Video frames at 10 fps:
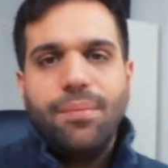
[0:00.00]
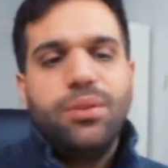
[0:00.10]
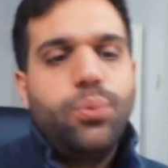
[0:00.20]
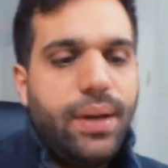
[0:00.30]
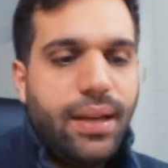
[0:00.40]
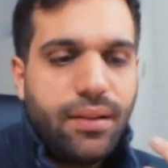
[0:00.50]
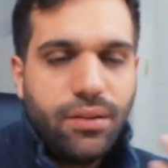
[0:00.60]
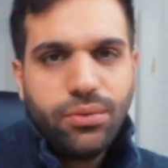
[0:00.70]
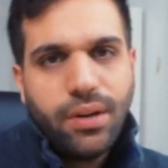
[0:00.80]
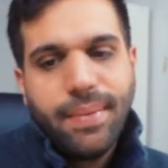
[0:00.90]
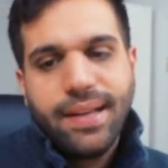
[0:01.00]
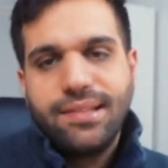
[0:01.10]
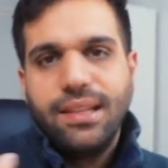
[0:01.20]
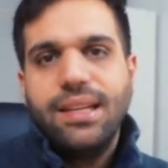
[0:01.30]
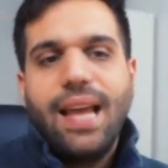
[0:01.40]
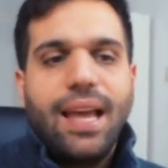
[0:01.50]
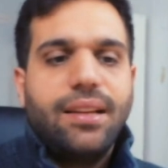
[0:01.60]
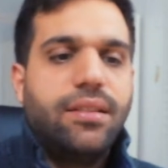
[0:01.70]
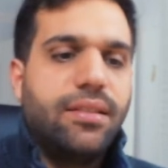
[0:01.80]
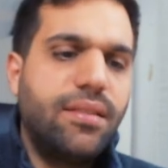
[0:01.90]
And between a remix and an
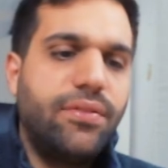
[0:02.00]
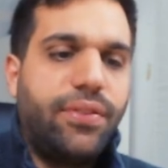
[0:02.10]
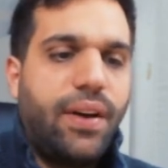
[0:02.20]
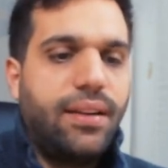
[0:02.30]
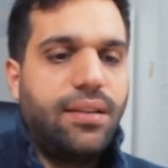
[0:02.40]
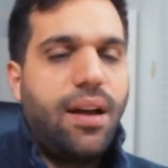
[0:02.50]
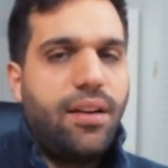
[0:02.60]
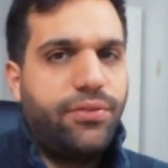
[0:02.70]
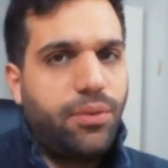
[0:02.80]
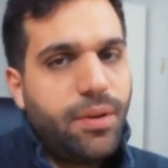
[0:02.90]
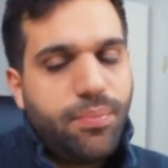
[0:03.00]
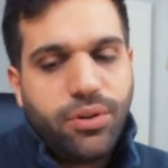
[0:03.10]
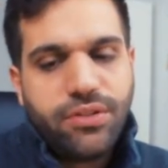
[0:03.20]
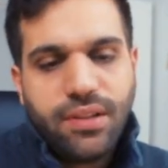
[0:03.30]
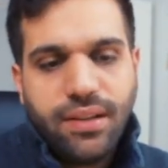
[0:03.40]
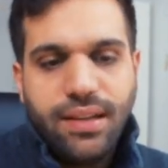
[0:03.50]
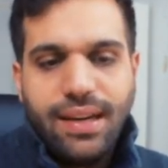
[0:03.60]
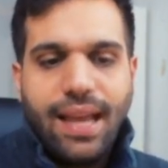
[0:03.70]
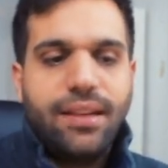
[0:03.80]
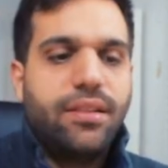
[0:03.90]
edit, it's a fine line. For me personally,
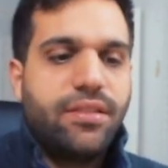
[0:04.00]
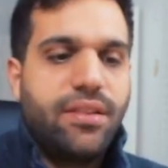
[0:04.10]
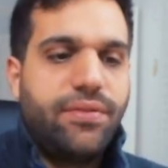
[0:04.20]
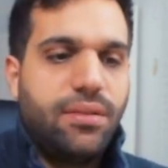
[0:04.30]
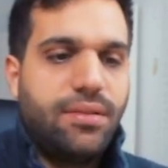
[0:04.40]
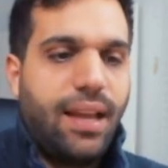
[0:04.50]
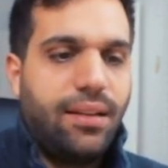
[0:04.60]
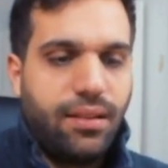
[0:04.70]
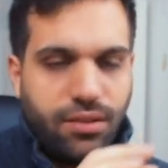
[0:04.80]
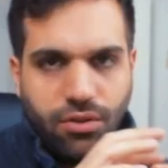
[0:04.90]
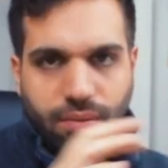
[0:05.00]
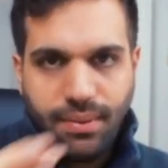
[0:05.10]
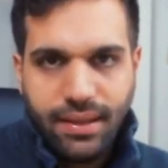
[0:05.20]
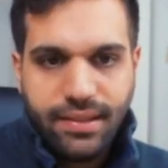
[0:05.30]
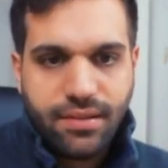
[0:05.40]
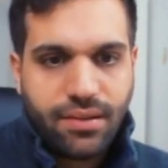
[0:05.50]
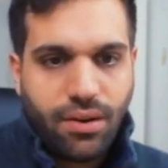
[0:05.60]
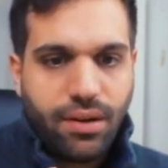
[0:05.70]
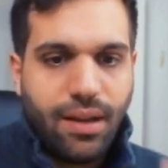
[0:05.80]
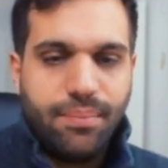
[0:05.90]
an edit is if you take like a complete
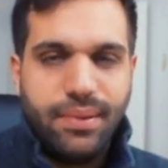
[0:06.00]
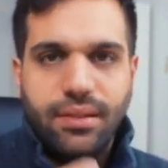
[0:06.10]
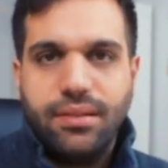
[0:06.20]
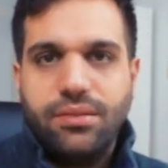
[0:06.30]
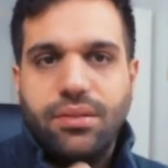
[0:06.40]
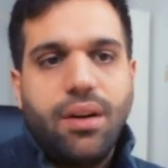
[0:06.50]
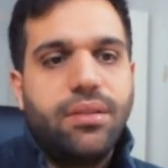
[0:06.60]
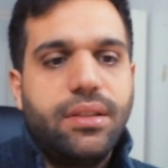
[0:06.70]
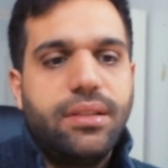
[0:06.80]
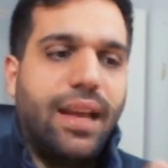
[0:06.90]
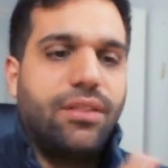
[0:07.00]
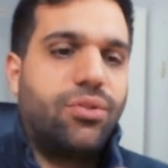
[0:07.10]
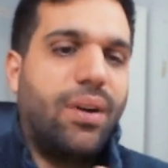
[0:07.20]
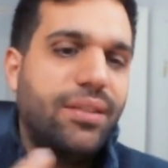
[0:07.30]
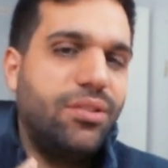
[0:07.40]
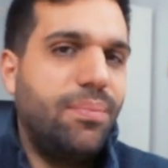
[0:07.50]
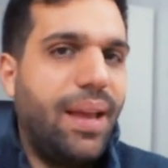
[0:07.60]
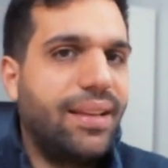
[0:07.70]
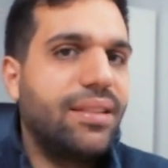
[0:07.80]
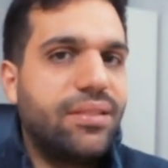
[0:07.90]
song and build build around it and try to
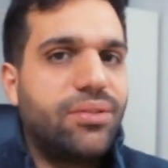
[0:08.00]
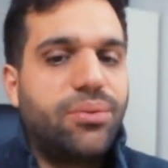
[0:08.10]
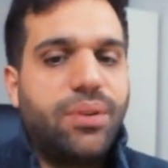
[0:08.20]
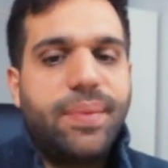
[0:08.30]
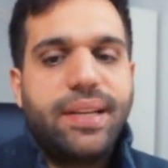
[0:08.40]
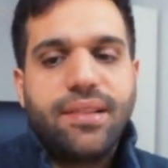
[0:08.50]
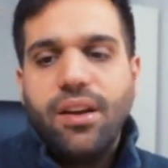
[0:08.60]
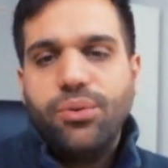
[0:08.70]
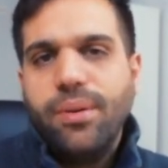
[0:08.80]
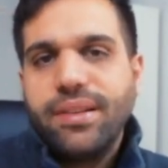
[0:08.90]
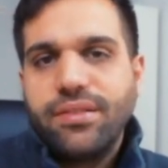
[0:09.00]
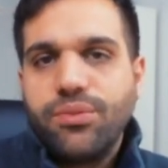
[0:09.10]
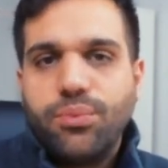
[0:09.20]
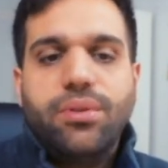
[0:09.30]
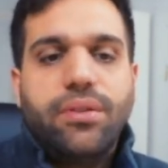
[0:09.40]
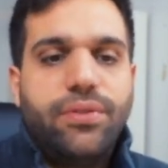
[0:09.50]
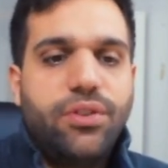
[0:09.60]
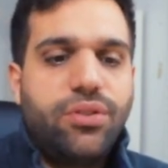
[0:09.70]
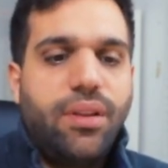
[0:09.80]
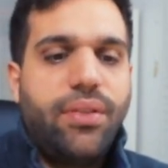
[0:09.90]
make it into a remix. A remix is more of an
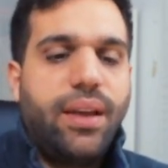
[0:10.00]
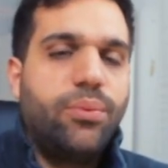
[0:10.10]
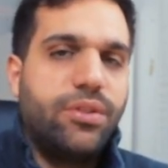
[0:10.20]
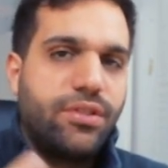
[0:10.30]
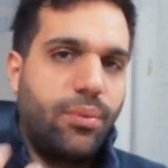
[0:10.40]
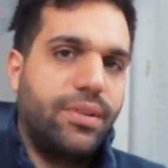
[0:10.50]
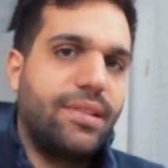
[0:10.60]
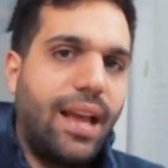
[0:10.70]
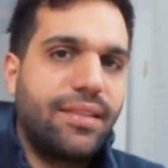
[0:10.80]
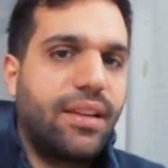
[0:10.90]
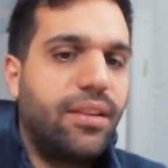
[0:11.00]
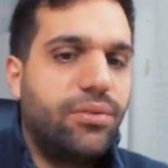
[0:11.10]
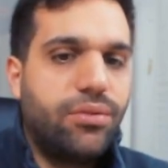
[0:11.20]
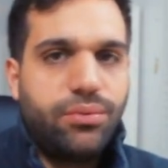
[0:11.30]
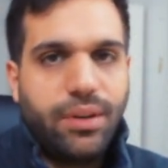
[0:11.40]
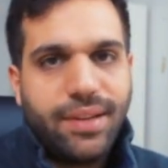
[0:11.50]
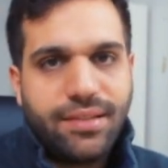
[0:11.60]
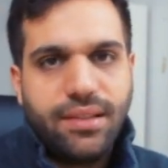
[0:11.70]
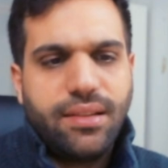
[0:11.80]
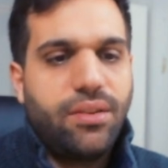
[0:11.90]
official thing where someone is asking you to
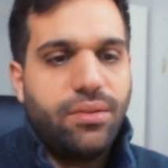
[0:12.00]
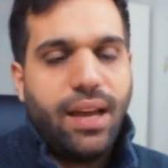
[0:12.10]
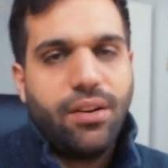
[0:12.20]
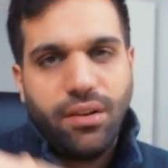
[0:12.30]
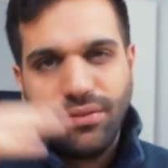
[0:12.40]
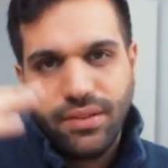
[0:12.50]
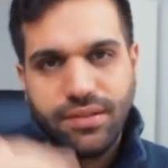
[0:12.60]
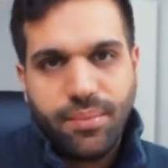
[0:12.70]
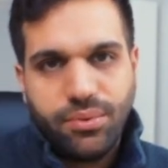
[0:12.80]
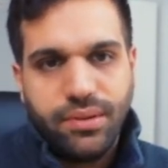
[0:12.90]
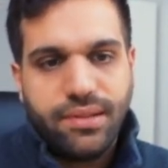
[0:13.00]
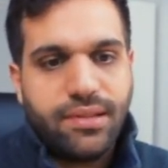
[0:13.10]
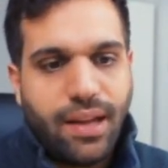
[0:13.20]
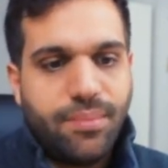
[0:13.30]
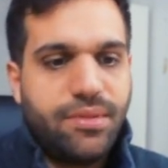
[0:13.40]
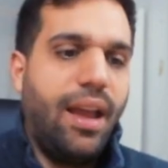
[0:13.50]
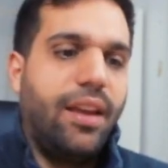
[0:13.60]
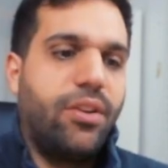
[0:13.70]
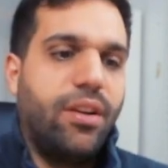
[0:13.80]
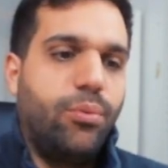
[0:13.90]
remix it and you get all of the separate stems
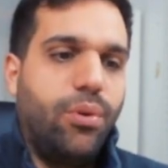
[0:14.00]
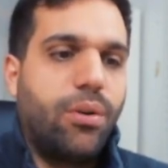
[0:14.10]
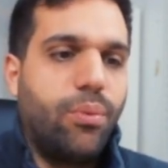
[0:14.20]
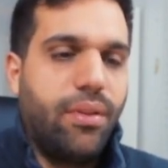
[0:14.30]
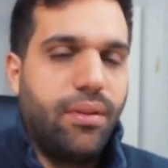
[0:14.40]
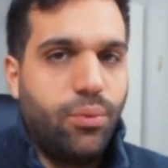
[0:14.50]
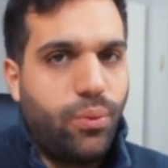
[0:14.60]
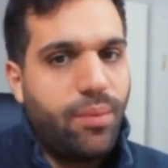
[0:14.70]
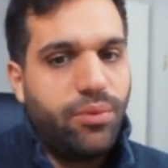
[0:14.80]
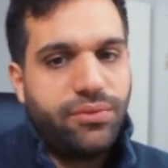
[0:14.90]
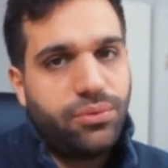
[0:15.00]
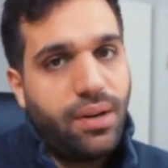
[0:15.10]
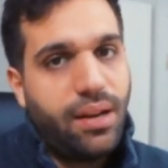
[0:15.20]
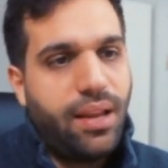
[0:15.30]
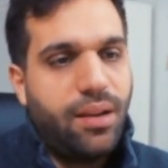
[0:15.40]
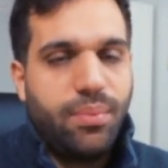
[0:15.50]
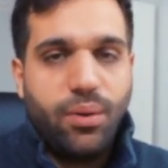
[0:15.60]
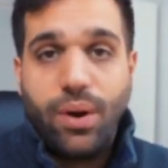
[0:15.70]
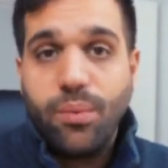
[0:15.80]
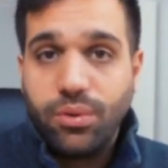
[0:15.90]
and you can work with it way more freely and
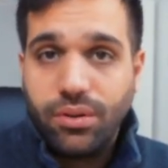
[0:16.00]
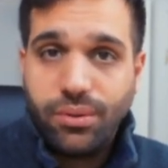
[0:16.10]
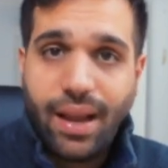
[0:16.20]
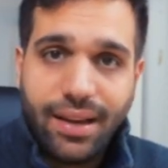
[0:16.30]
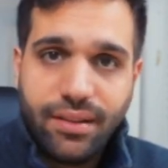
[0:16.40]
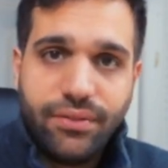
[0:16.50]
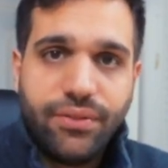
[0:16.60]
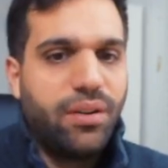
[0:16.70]
be way more creative.